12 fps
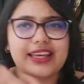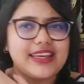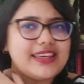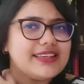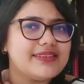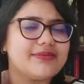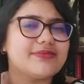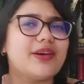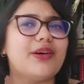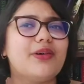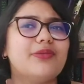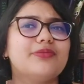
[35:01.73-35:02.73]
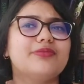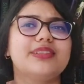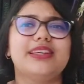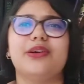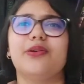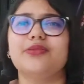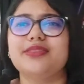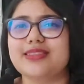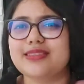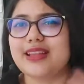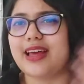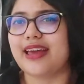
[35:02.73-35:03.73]
Like he he owns
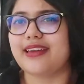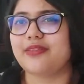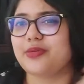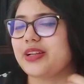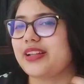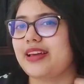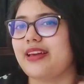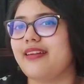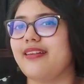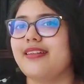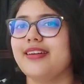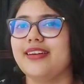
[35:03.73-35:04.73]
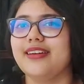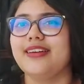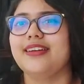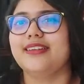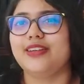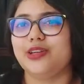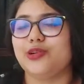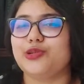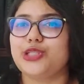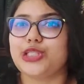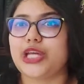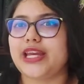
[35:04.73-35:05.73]
this like really, you
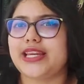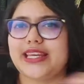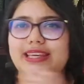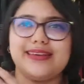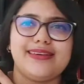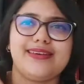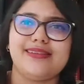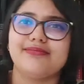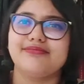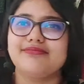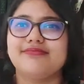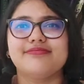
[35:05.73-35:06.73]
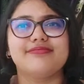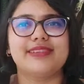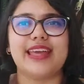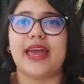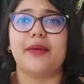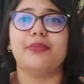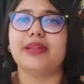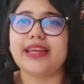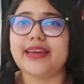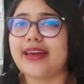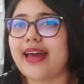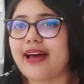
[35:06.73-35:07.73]
know, shady
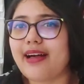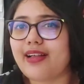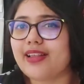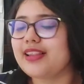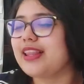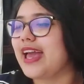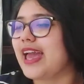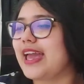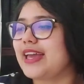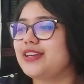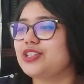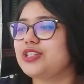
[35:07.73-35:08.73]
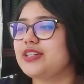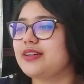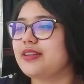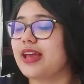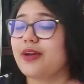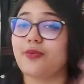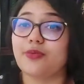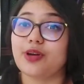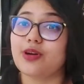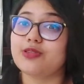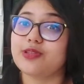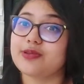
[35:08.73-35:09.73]
gambling hell, and she like
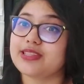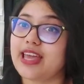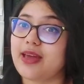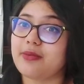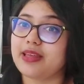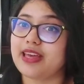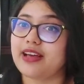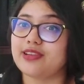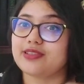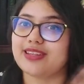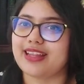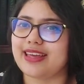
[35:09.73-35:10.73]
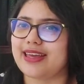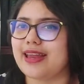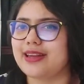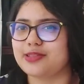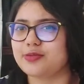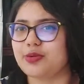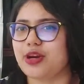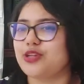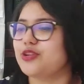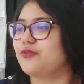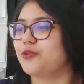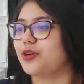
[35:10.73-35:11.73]
goes to his gambling hell to like get
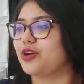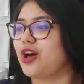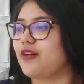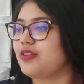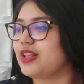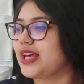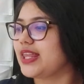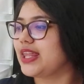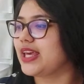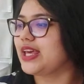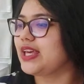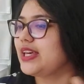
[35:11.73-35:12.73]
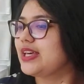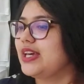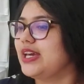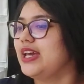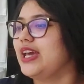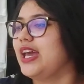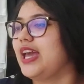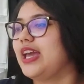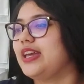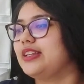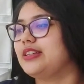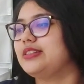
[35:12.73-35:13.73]
inspiration for her novel, I think.
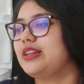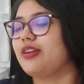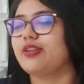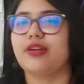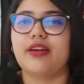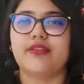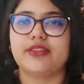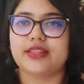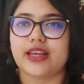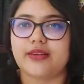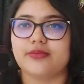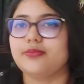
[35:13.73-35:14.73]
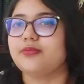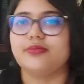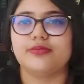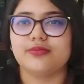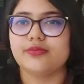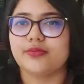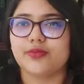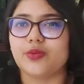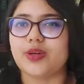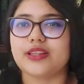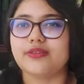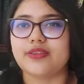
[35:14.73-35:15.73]
And Derek Craven's like,
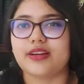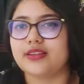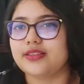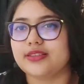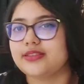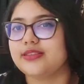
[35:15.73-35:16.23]
"What the fuck?